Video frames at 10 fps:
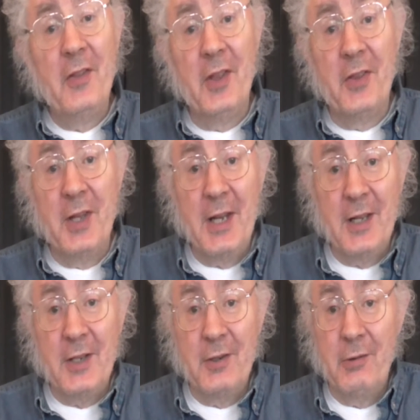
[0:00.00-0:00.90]
They then
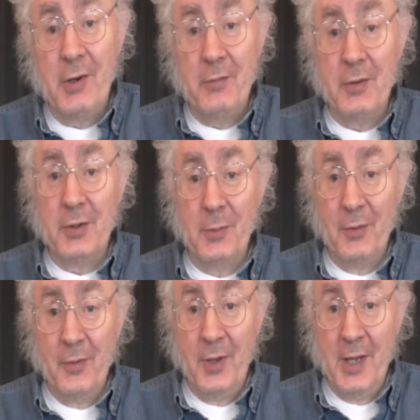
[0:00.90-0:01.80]
handed her over to
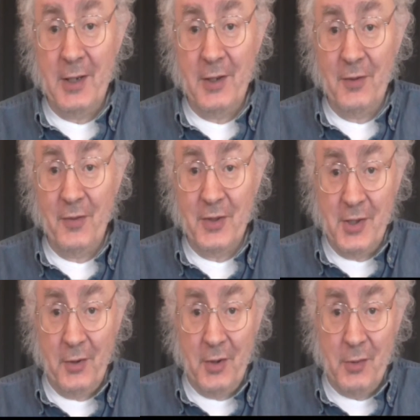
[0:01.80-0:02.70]
the head of the
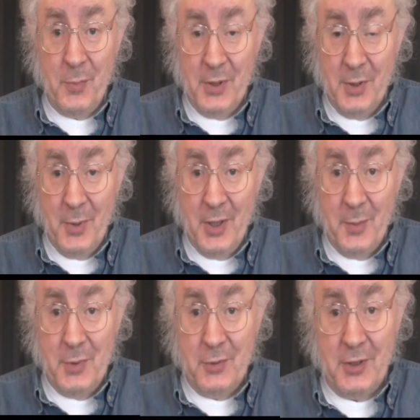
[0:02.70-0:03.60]
physiotherapy
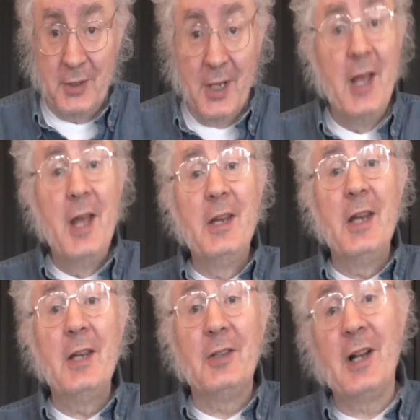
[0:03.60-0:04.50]
department, who said,
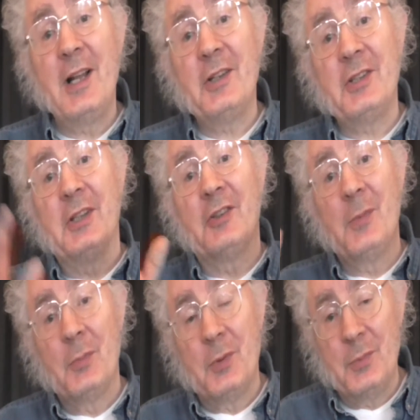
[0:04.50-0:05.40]
yes, classic
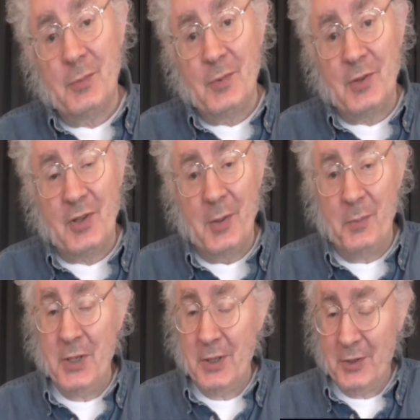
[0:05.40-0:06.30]
symptoms of a
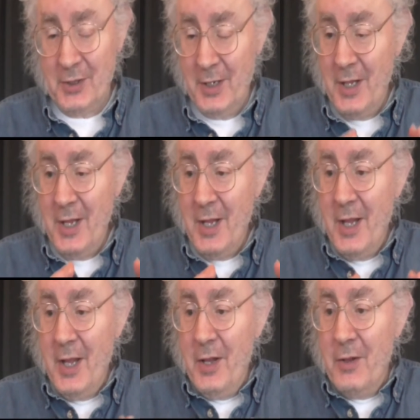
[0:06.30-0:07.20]
slipped disc.
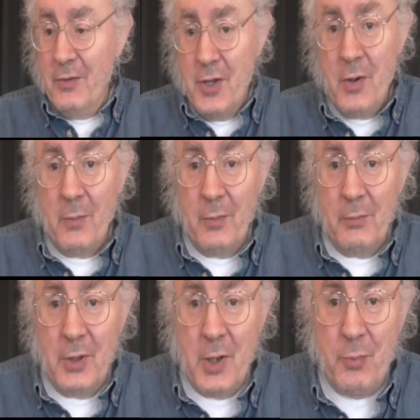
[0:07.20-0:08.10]

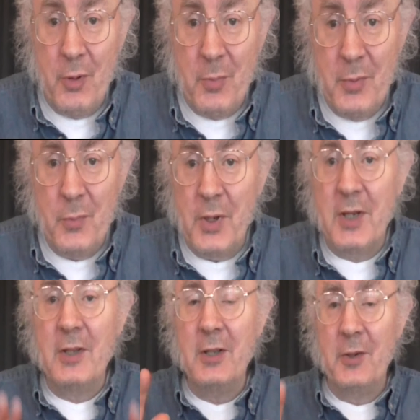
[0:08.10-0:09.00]
No problem, we
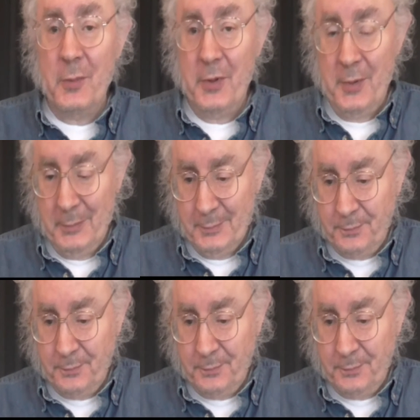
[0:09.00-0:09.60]
can deal with it.